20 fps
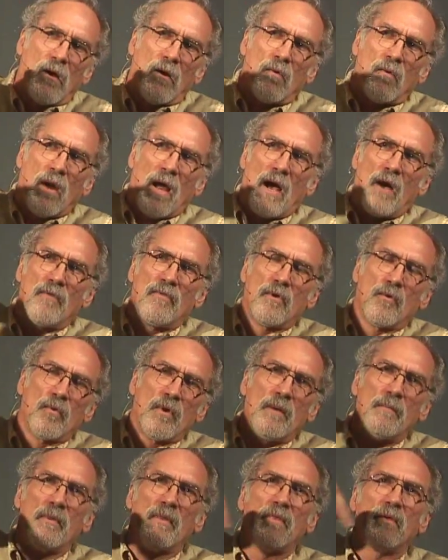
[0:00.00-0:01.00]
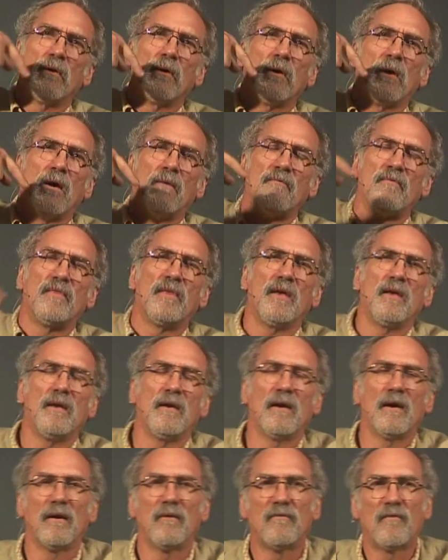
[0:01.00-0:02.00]
around the rim of the, of
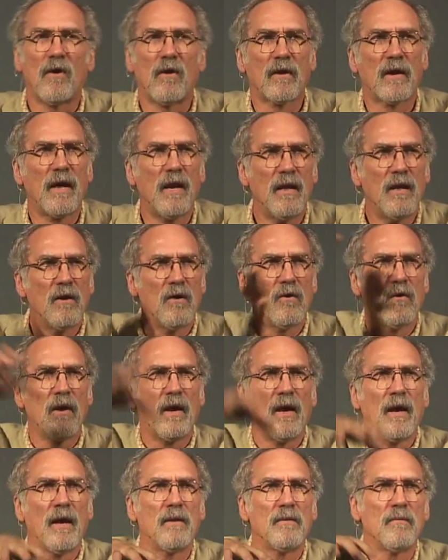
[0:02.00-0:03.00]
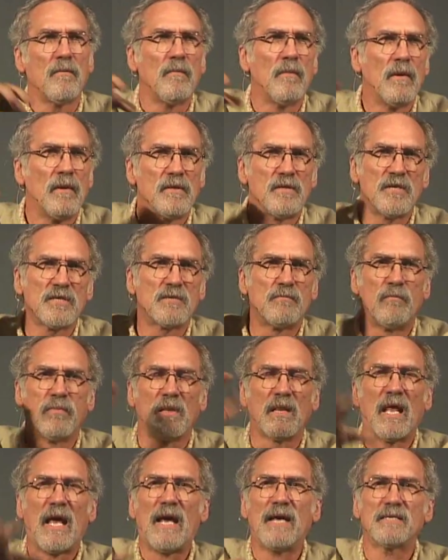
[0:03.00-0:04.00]
the uh, volcano and just
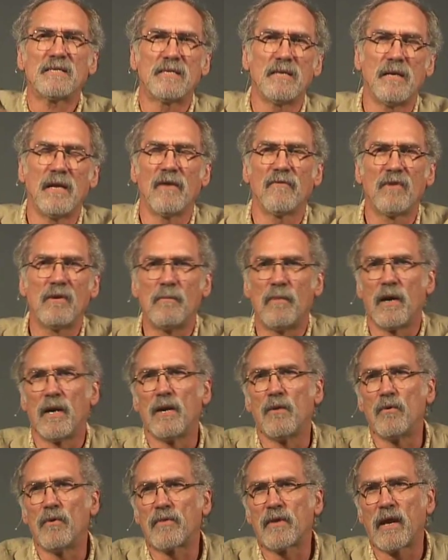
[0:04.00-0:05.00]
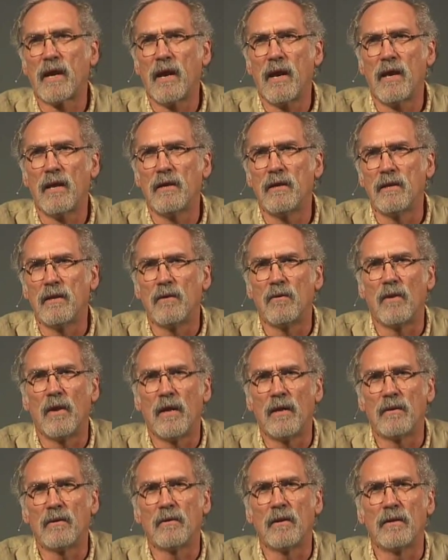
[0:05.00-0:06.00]
blasted everybody with cannon and,
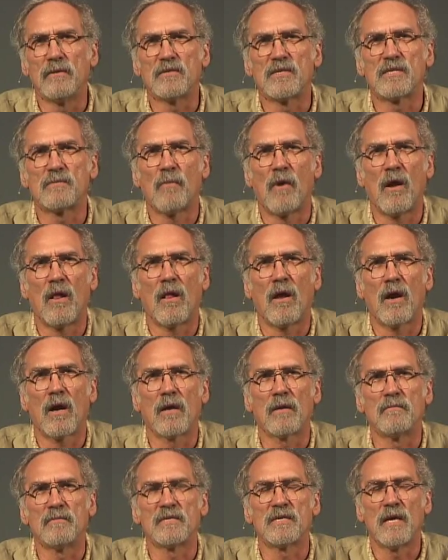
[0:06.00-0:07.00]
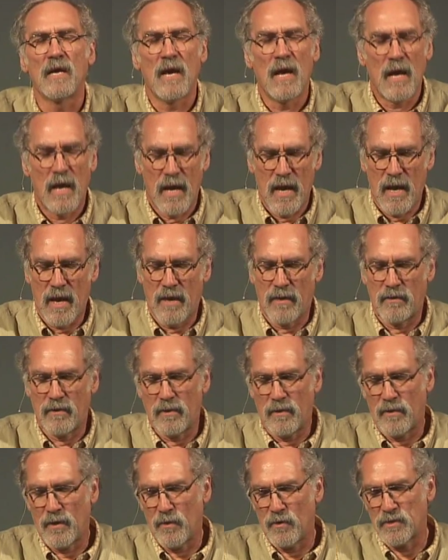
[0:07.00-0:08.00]
and, and small arms.
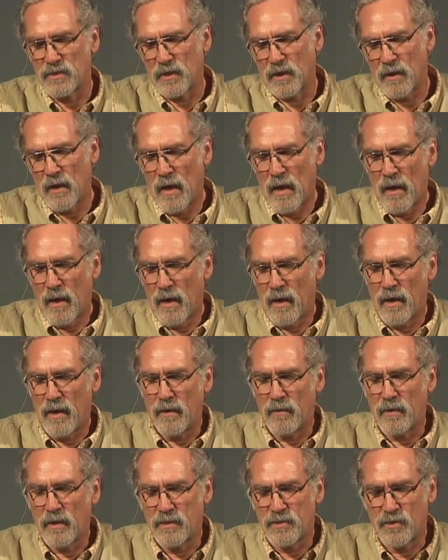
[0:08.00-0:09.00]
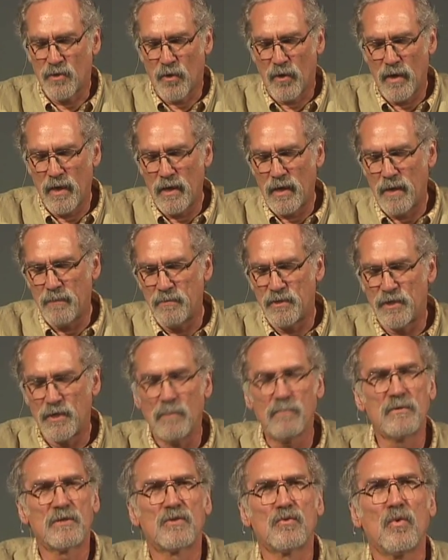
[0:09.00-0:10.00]
And there was a, uh, historian named
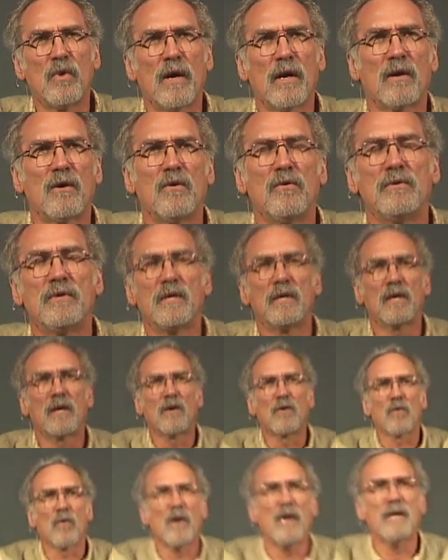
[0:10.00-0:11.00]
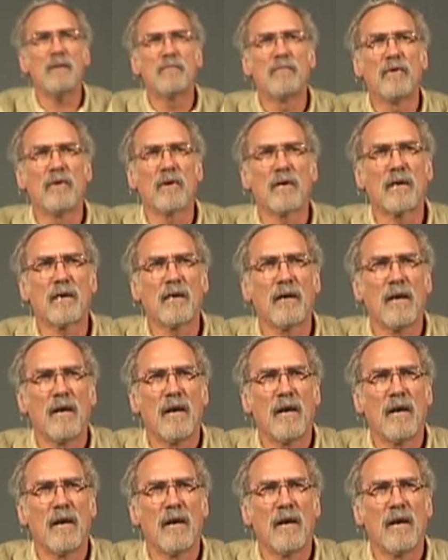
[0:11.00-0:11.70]
Jim Zwick who did a great book